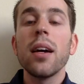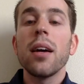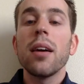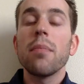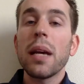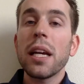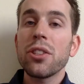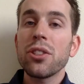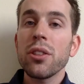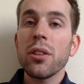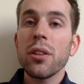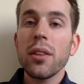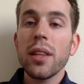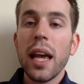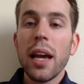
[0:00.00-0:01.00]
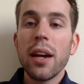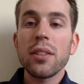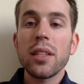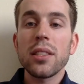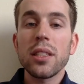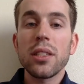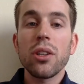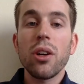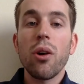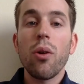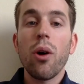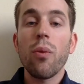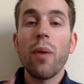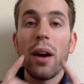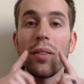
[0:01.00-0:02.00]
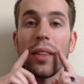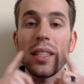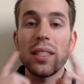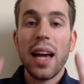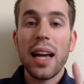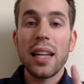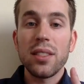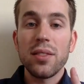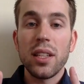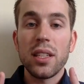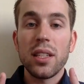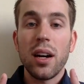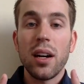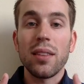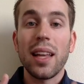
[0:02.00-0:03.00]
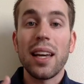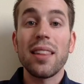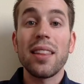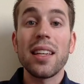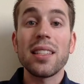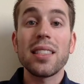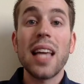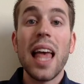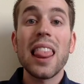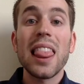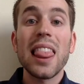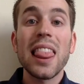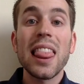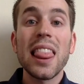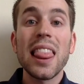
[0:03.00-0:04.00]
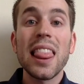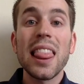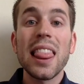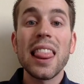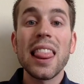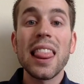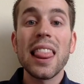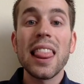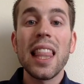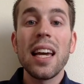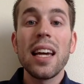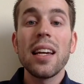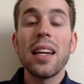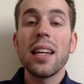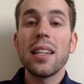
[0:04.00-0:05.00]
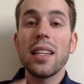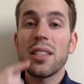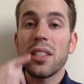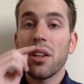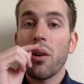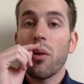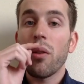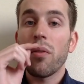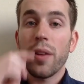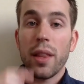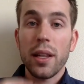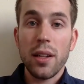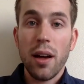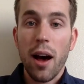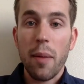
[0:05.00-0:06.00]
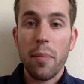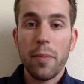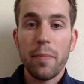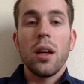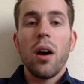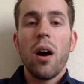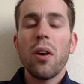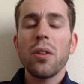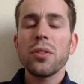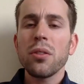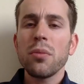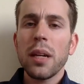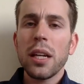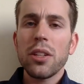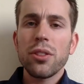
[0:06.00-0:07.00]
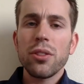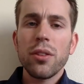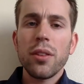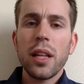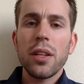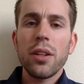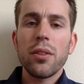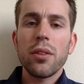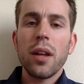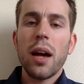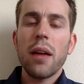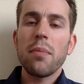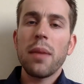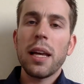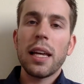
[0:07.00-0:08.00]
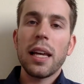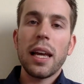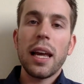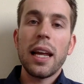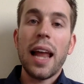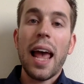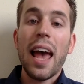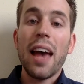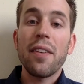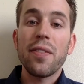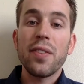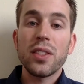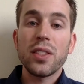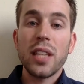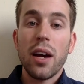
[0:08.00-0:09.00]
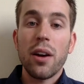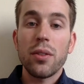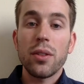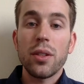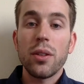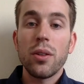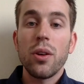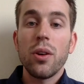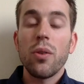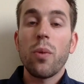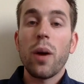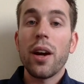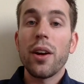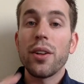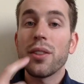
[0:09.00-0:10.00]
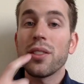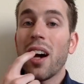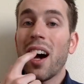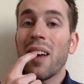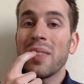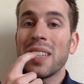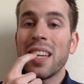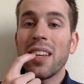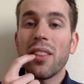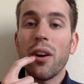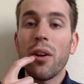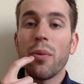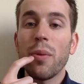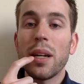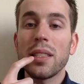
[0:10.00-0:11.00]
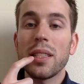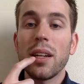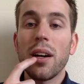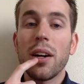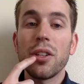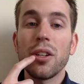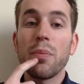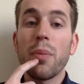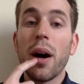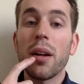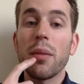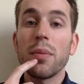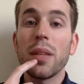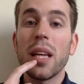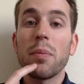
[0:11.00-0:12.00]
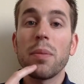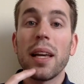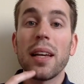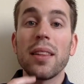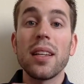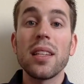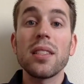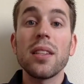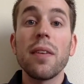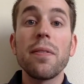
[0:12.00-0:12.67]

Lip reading: Make sure the air doesn't go around the sides of the tongue, like this. It needs to go over the top. Also make sure that you're not making an F sound, where your top teeth are resting on your bottom lip like this.